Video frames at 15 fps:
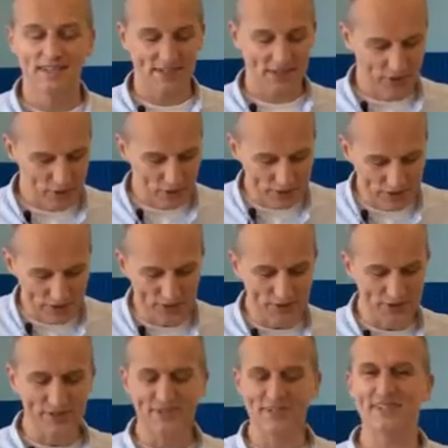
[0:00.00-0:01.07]
And oh,
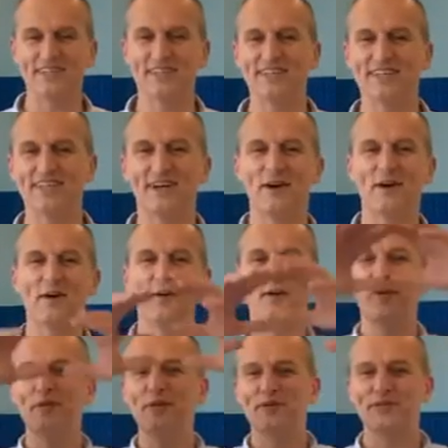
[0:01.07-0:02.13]
don't you see the
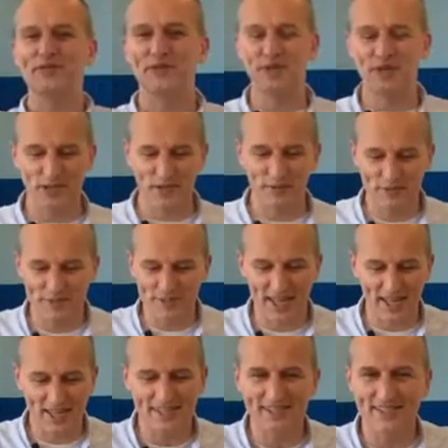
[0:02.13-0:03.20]
whole
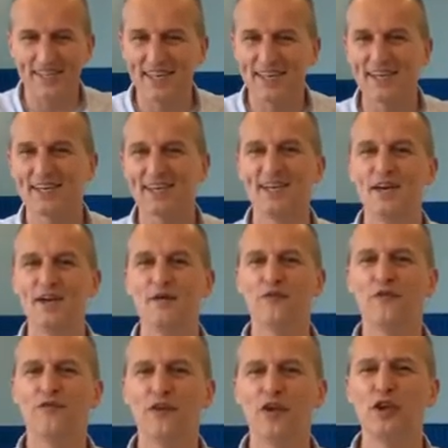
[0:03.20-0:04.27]
circumstance here,
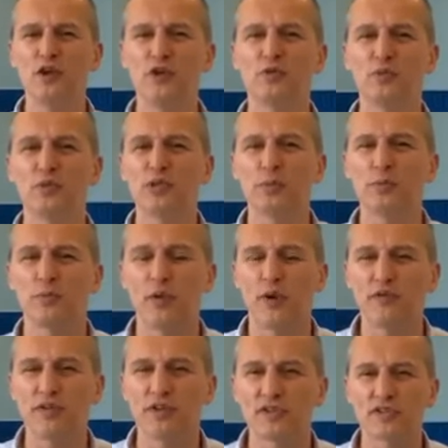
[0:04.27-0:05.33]
filled with the
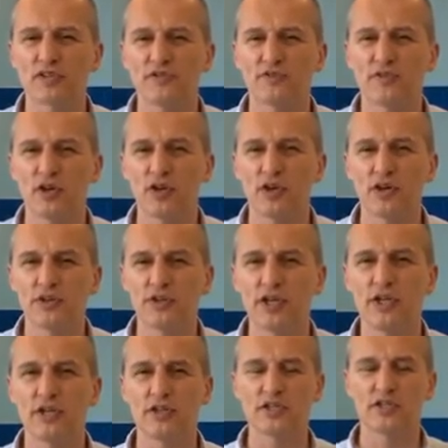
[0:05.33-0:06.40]
providence of God,
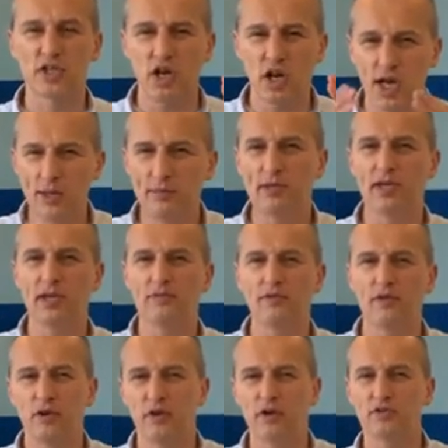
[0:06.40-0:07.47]
the timing of
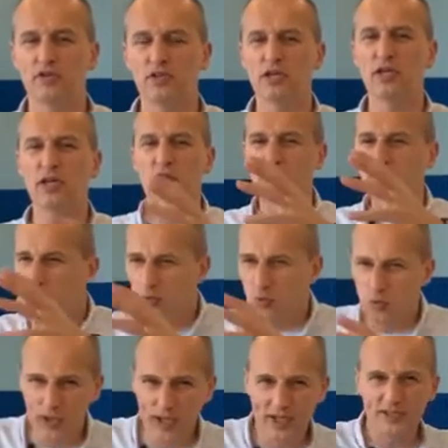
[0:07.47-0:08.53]
God, the
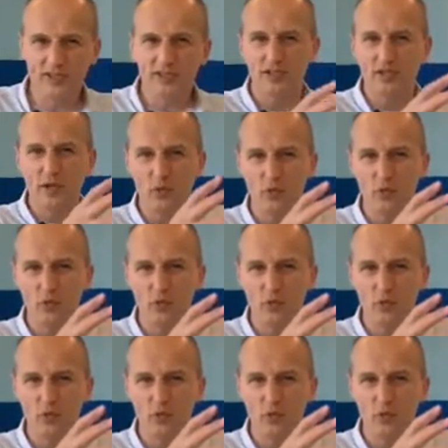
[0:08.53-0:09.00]
wind and the